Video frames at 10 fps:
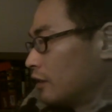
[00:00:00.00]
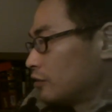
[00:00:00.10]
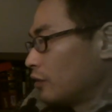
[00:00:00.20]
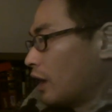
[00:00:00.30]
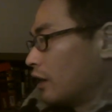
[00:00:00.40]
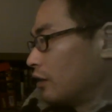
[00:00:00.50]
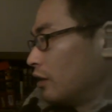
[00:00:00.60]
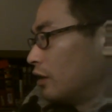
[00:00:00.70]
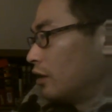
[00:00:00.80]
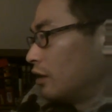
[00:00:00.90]
So
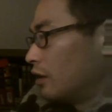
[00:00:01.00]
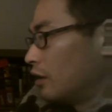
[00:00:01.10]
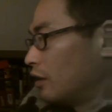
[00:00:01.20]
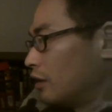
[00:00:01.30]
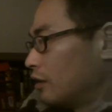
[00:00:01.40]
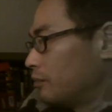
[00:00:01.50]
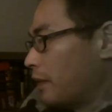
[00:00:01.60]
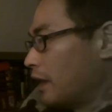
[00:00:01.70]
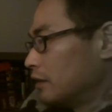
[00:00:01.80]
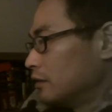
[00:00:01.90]
yeah,
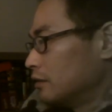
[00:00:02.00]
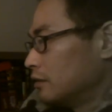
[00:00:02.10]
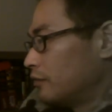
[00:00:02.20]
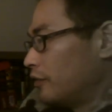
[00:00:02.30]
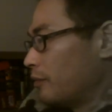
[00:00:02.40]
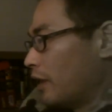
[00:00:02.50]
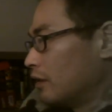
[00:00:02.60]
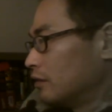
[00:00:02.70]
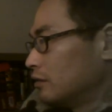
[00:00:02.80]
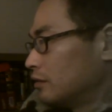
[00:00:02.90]
male,
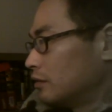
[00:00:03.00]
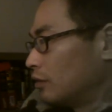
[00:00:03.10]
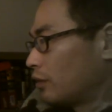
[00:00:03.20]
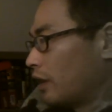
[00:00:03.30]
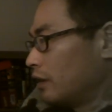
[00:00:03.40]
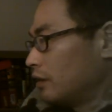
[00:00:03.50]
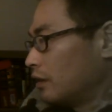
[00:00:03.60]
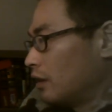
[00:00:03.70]
female, Okay,